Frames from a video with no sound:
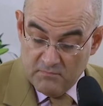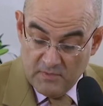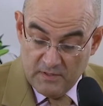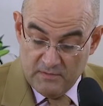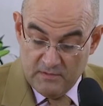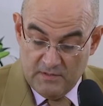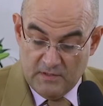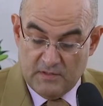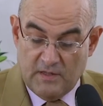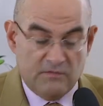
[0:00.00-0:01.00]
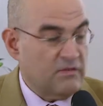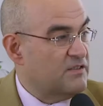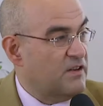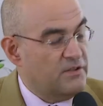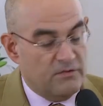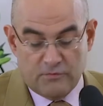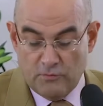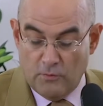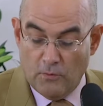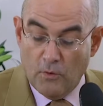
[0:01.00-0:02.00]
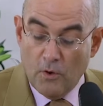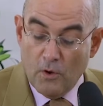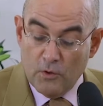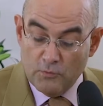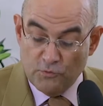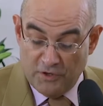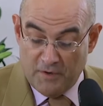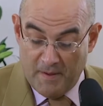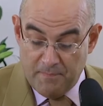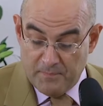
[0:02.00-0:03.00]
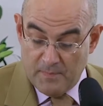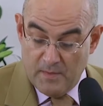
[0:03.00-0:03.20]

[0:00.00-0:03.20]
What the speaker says: Yes, this is the translations to German